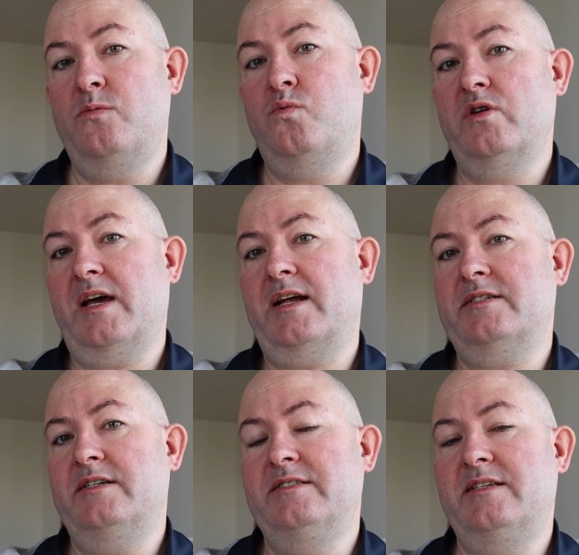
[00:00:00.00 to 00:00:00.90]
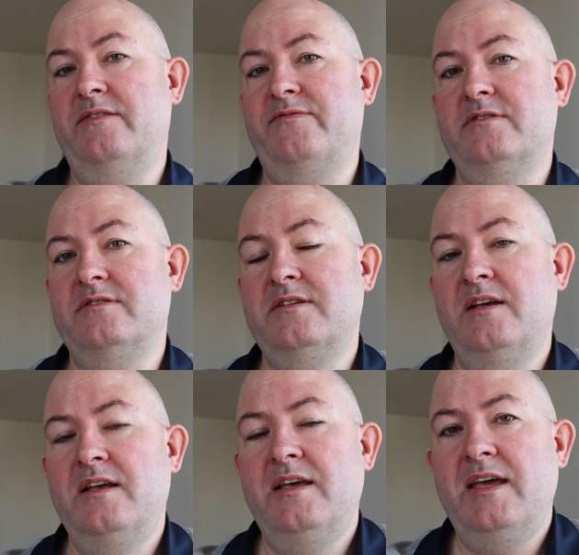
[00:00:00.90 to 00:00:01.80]
what it actually delivers,
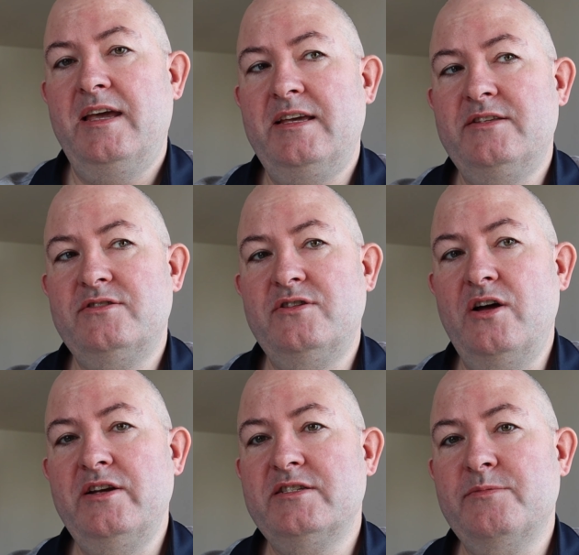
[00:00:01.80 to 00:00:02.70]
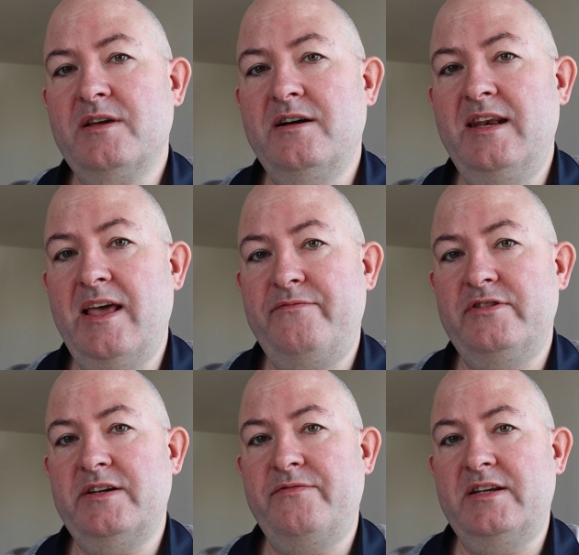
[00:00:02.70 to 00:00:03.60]
is not only something I
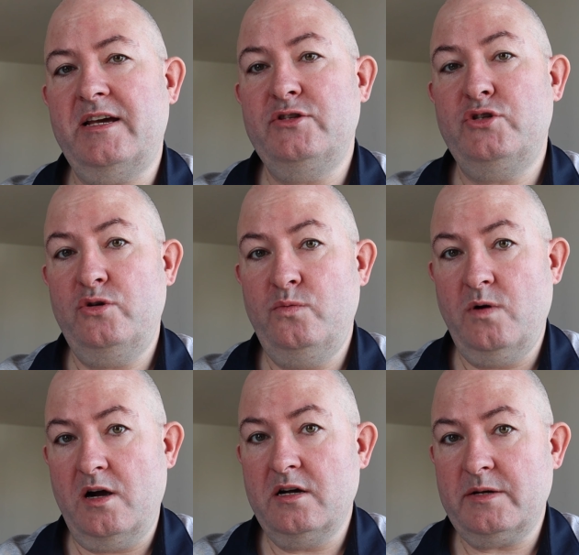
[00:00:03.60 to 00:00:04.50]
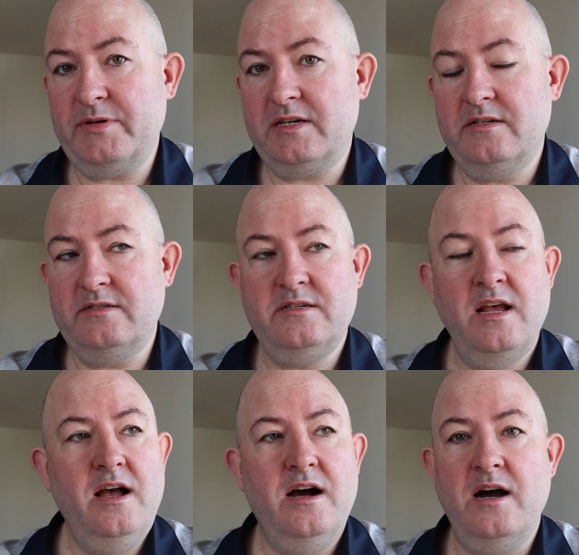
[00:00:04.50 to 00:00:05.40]
leverage every day to work because
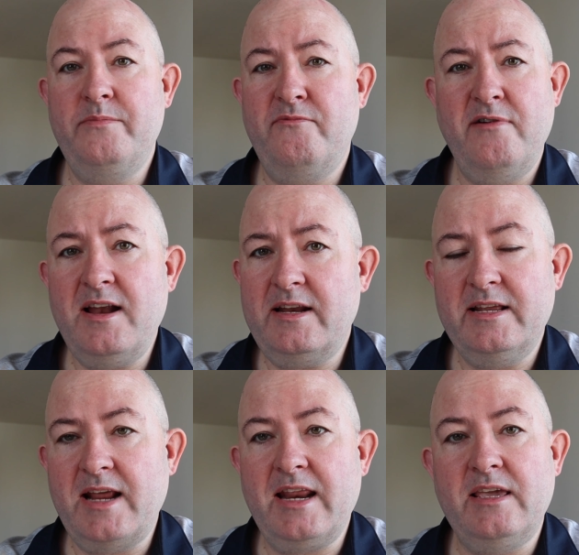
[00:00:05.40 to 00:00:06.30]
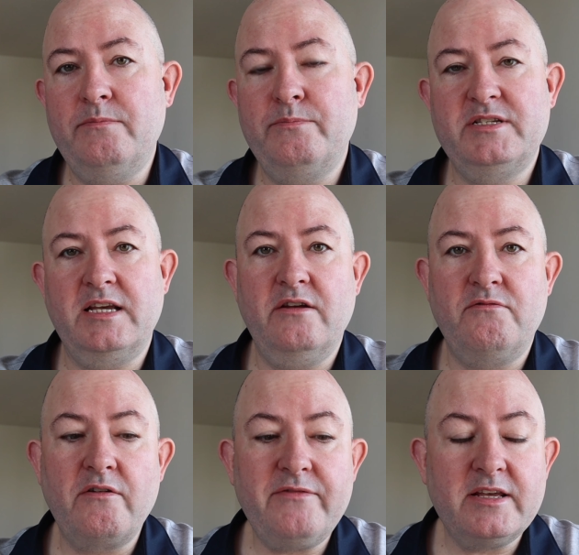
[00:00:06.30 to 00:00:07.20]
I'm rarely in any
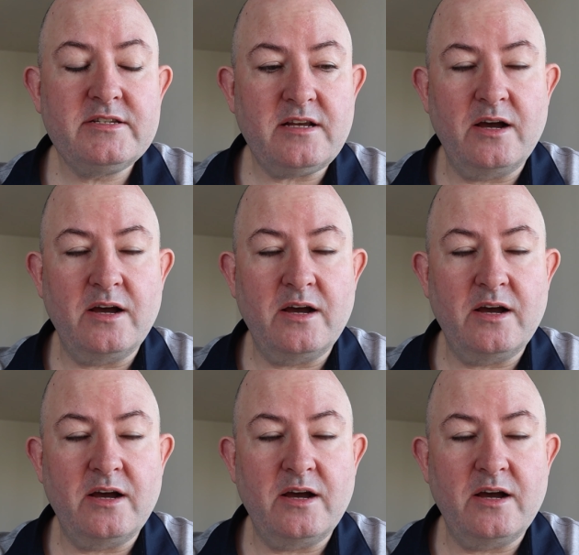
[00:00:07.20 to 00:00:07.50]
particular office,